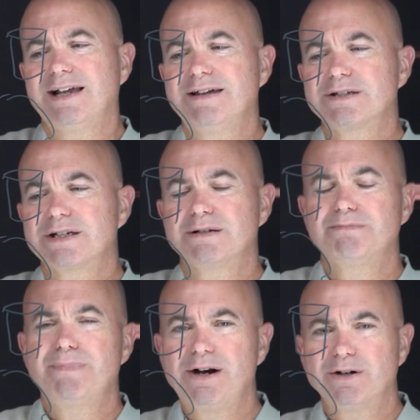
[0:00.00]
gives us
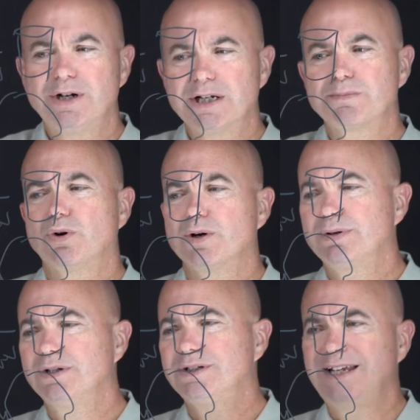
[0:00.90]
some better
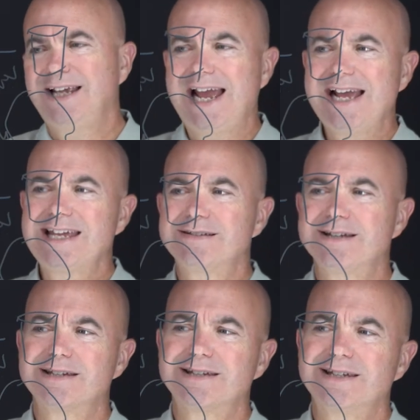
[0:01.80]
transportability, and gives
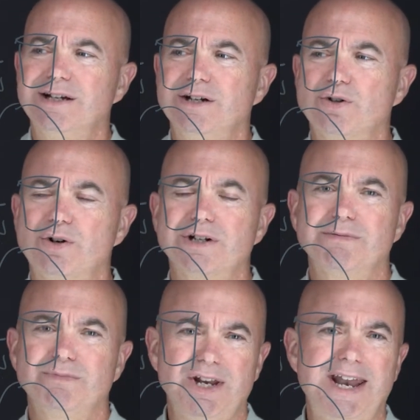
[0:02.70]
us sort of
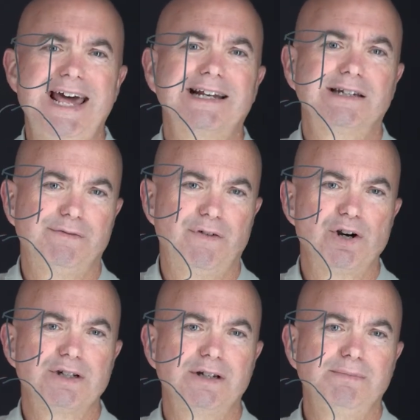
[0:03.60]
some genetic
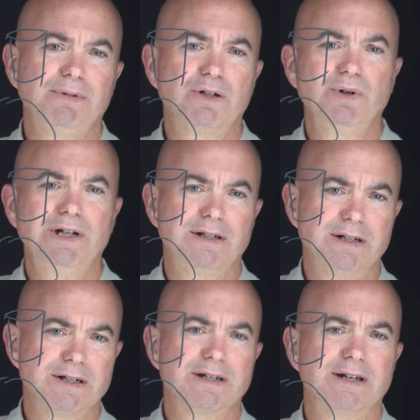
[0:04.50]
diversity between
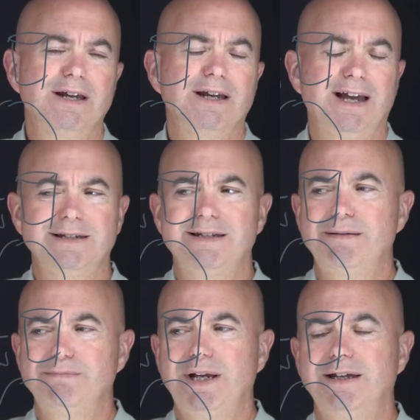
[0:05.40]
disk and
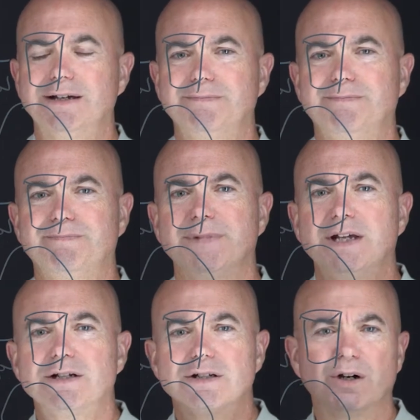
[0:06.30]
tape media.
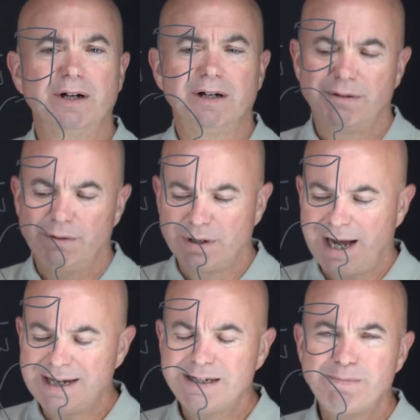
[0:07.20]
So
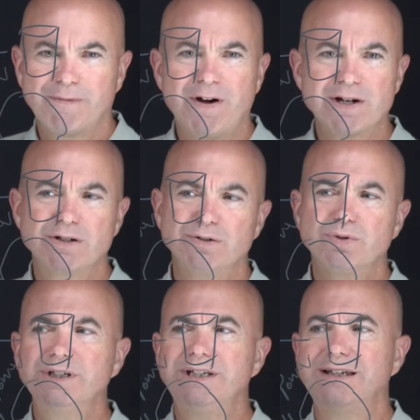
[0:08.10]
IT professionals
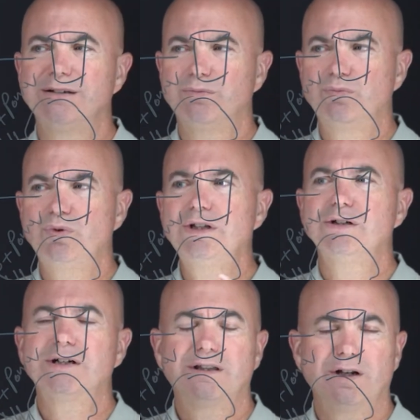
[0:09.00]
really need to
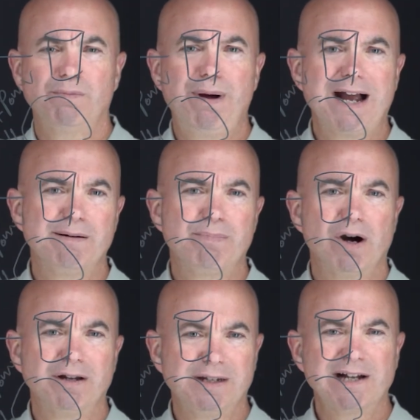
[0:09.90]
relook at their backup
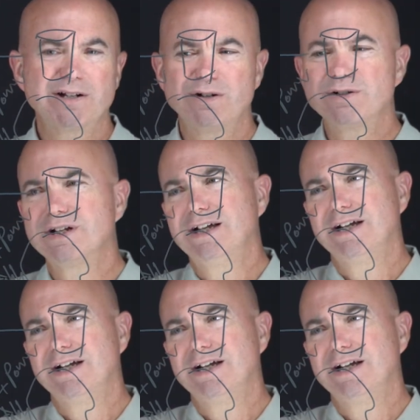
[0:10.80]
architectures